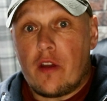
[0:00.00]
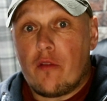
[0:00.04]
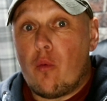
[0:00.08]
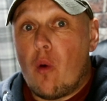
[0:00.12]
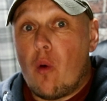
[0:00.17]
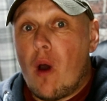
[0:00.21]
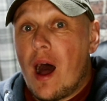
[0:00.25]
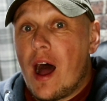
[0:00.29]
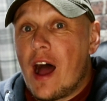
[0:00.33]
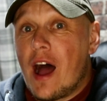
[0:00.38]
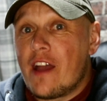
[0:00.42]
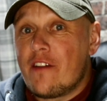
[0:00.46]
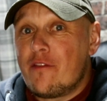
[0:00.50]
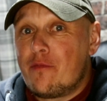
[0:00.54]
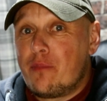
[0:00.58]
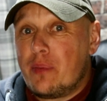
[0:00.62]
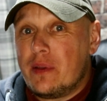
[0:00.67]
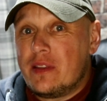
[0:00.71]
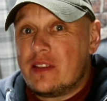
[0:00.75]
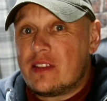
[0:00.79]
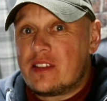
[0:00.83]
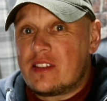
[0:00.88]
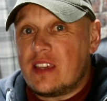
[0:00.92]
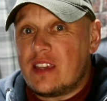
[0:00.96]
of what I've
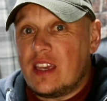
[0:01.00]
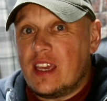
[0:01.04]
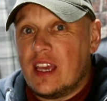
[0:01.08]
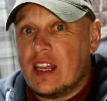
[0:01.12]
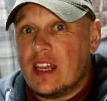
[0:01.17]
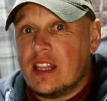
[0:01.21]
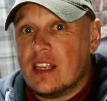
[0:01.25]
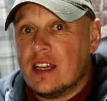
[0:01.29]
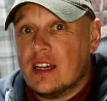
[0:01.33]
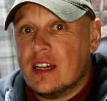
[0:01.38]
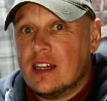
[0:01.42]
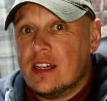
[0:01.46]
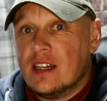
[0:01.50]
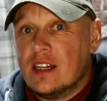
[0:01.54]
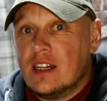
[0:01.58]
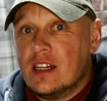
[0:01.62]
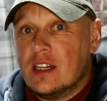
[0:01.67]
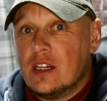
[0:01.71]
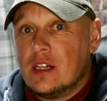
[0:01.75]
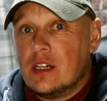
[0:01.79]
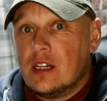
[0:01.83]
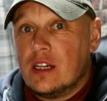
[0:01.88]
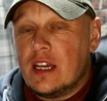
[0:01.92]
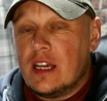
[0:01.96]
been seeing,
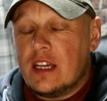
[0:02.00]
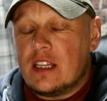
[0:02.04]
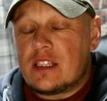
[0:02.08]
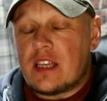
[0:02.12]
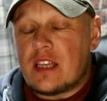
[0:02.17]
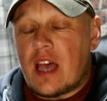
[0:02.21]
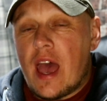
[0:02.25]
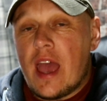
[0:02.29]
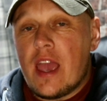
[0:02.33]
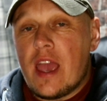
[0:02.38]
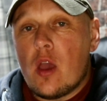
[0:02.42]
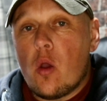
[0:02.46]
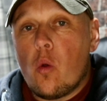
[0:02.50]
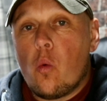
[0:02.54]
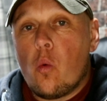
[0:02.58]
it's a